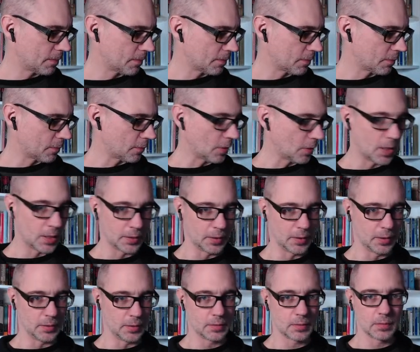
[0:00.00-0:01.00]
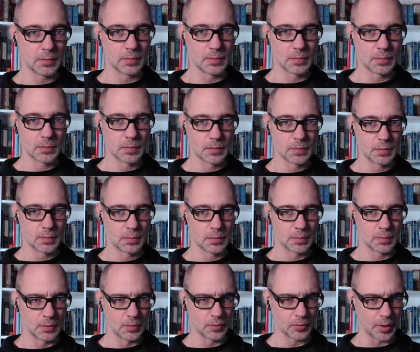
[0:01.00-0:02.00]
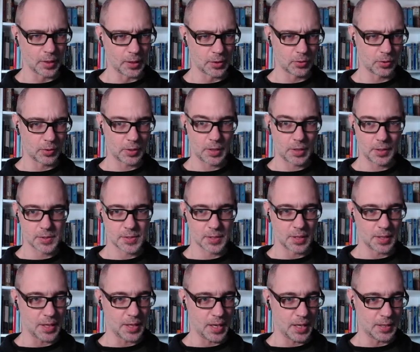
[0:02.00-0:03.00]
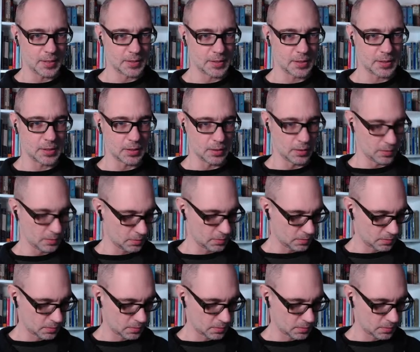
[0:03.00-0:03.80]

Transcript: Rollin. Okay, currently listed at 18.